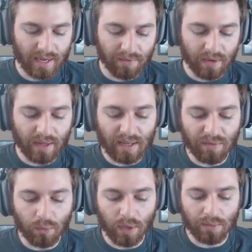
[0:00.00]
even
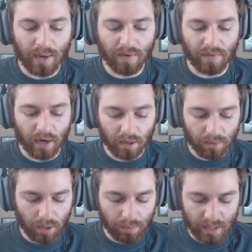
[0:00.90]
even with my
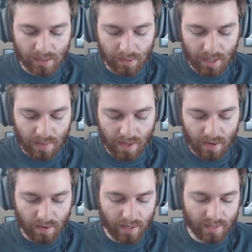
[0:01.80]
Fireball placement in
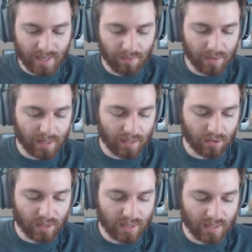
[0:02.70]
there, it's not really,
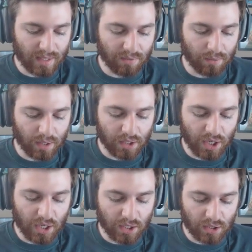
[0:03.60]
you can see it's not even really
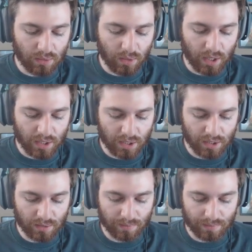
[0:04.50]
changing too
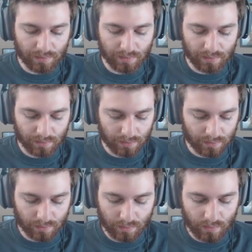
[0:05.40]
much.
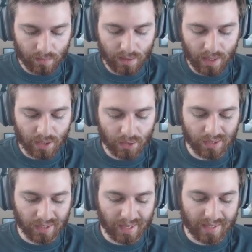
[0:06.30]
Because we're
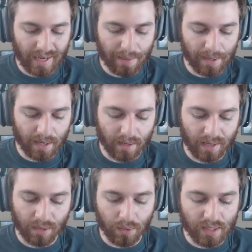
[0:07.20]
still getting dominated.
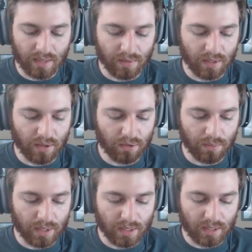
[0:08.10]
And it wasn't even to the Three
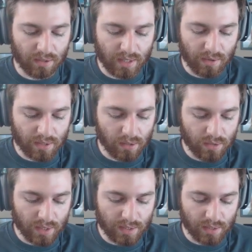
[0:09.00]
Musketeers I was
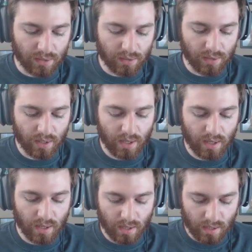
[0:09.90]
losing to.
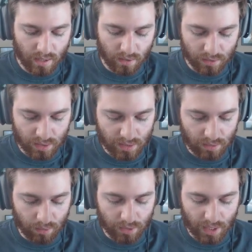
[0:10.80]
It was just
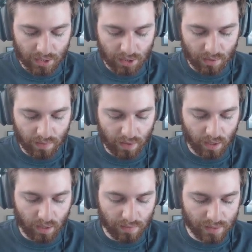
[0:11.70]
the rotation of
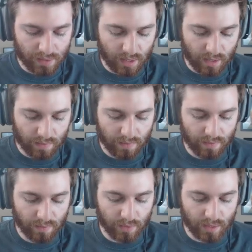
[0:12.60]
all of his stuff.
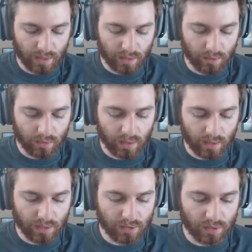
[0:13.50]
With the, the
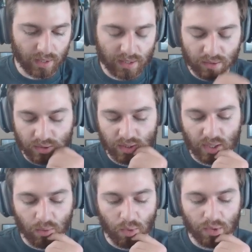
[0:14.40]
Elixir Collector, he was just
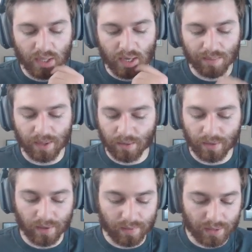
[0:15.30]
out rotating me or
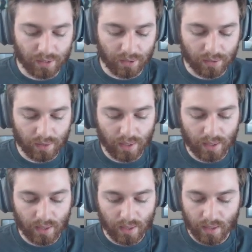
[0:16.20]
whatever, so
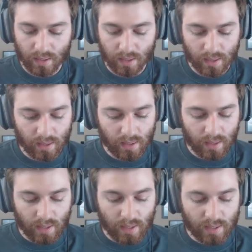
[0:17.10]

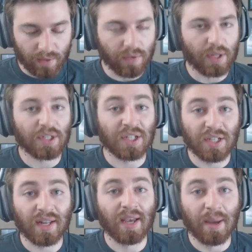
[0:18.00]
definitely G
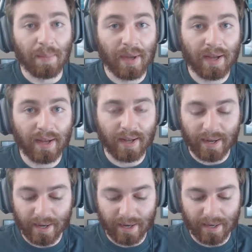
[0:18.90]
G to him.
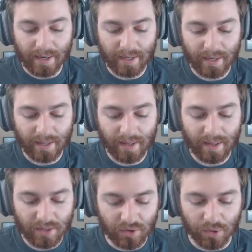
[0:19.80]
Uh,
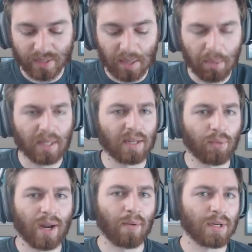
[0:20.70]
So it's typically
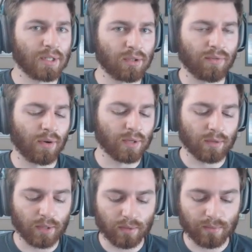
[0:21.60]
what I would do if I
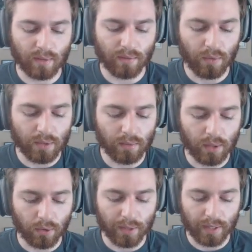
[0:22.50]
wasn't re like if I wasn't
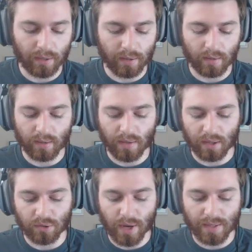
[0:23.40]
recording here and
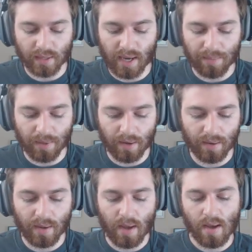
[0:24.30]
nothing drastic
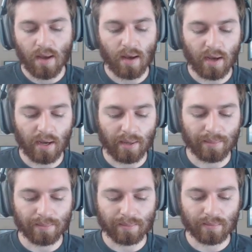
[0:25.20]
happened,
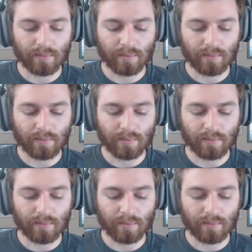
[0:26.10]
um,